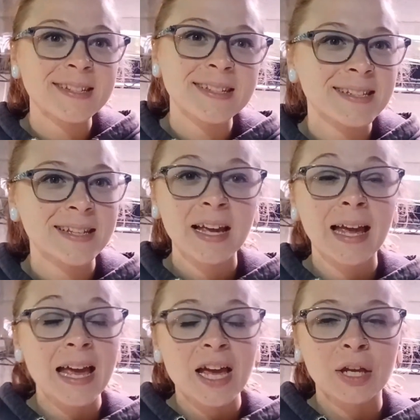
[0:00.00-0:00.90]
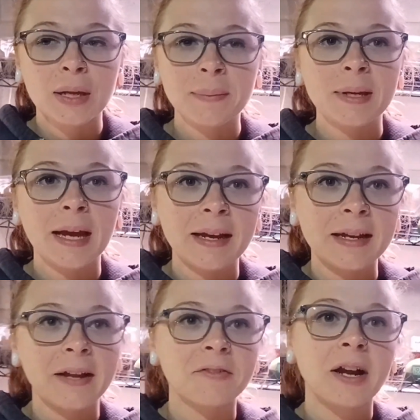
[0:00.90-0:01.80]
It's gonna be kind of
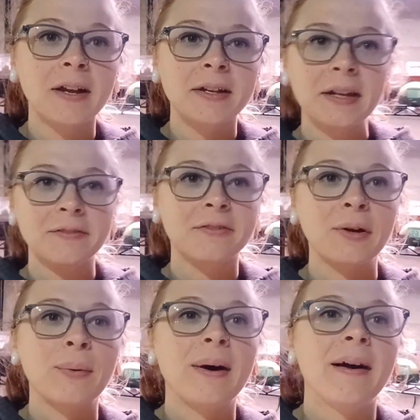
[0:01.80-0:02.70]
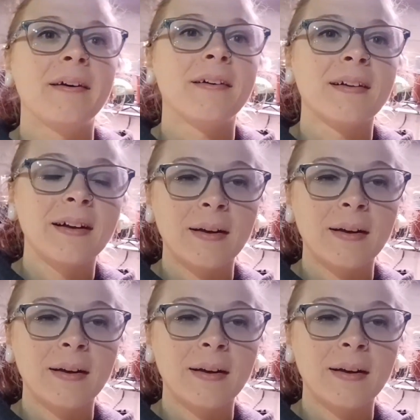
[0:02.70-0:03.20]
never ending for a while,